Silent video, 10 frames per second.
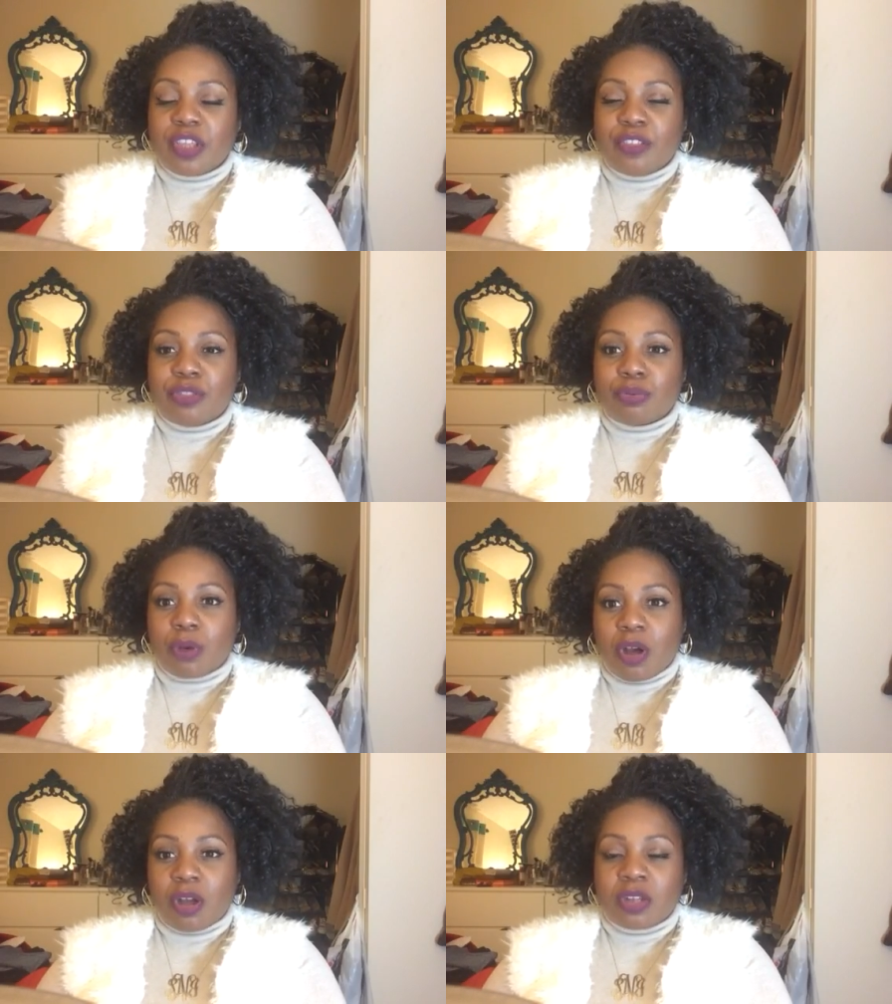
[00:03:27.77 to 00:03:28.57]

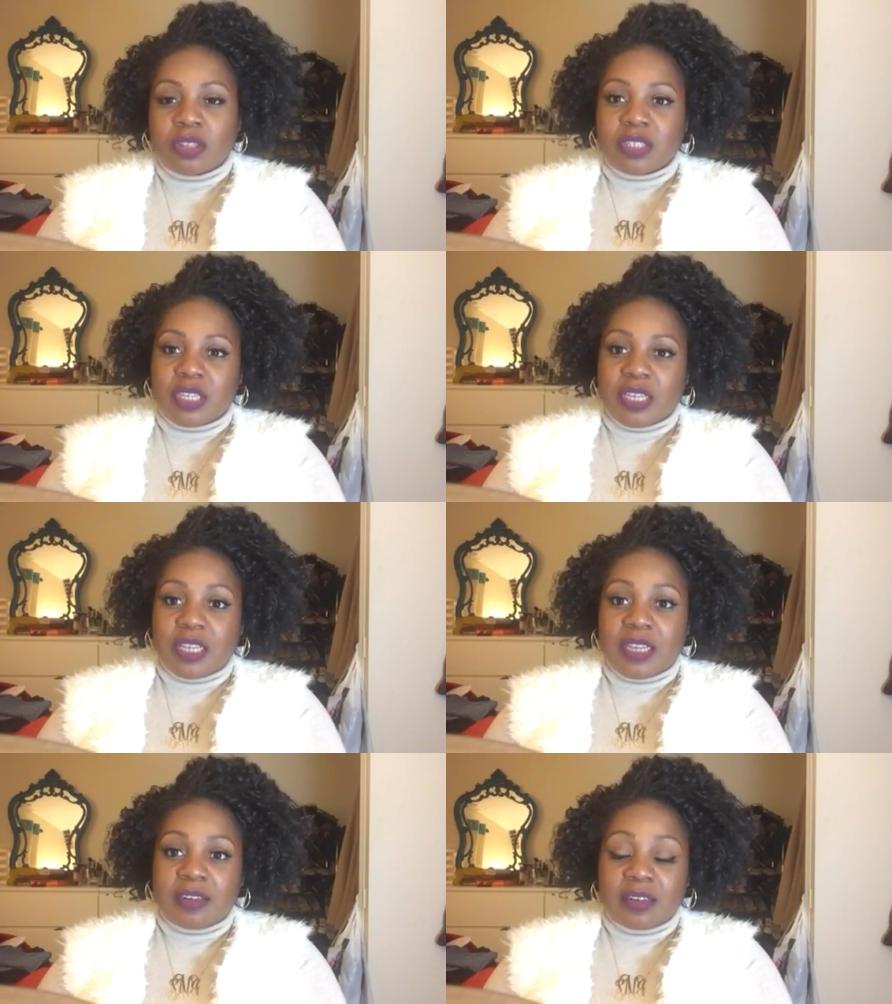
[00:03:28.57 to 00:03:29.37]
enthralled
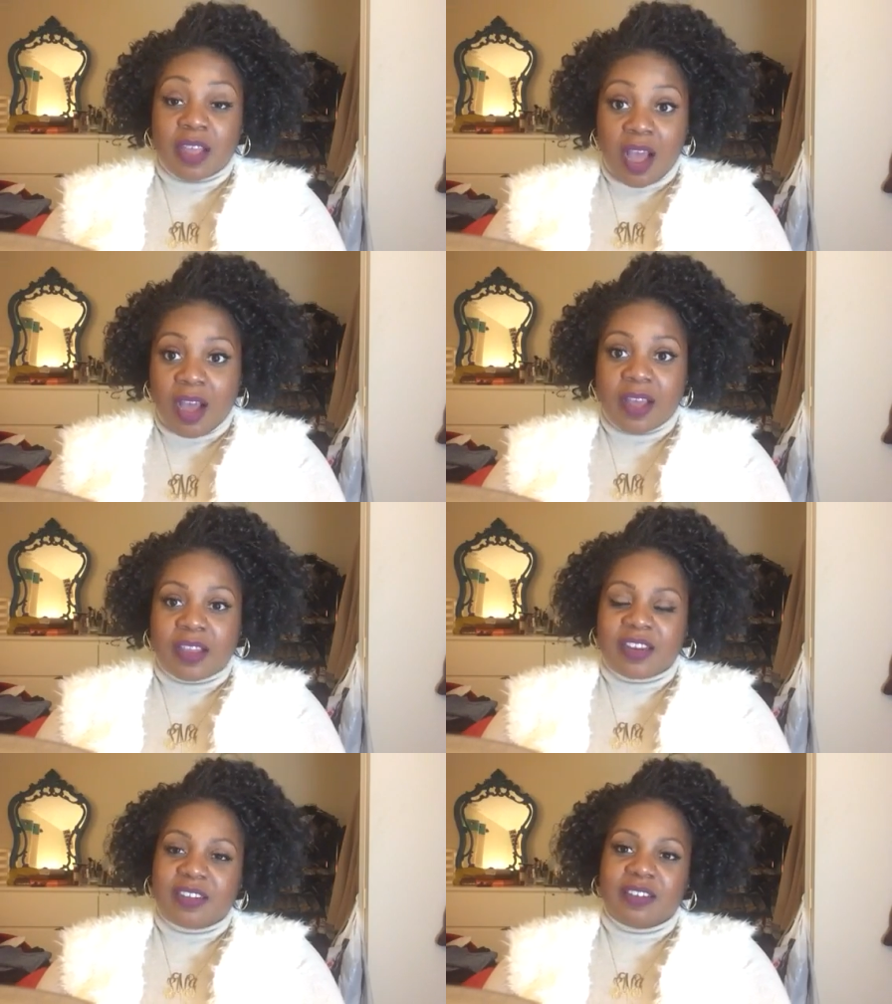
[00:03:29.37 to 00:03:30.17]
in
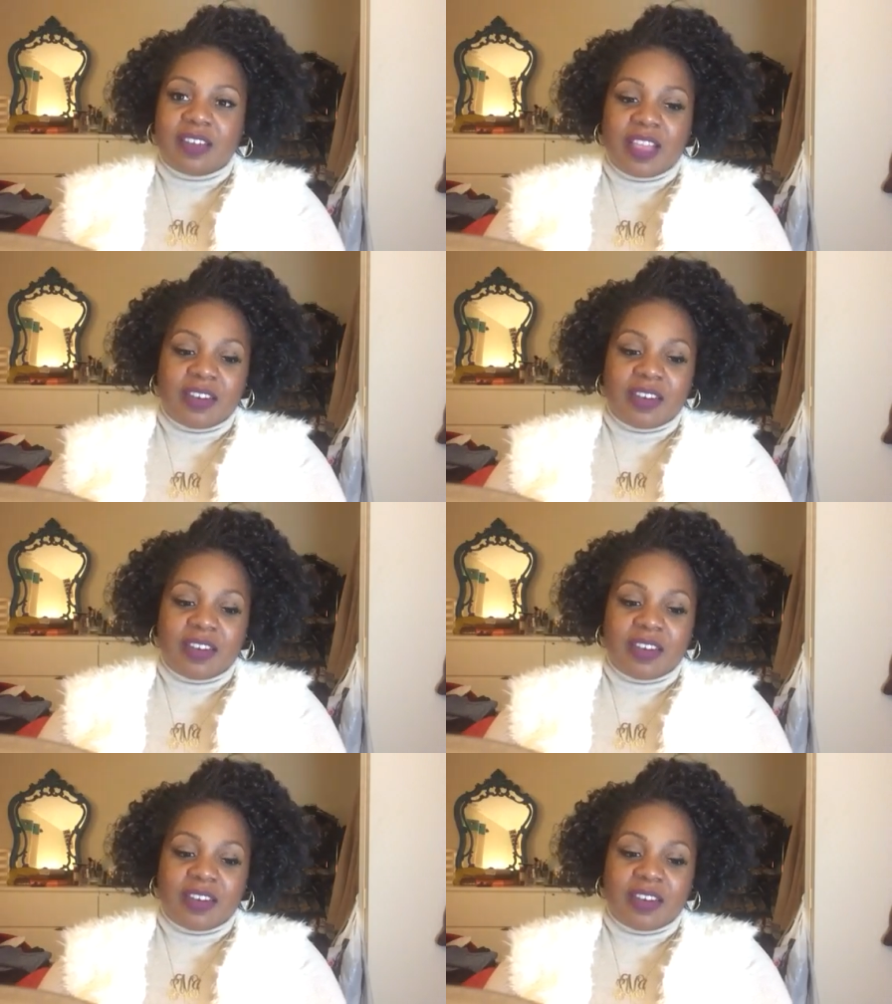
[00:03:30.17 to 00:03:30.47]
God and,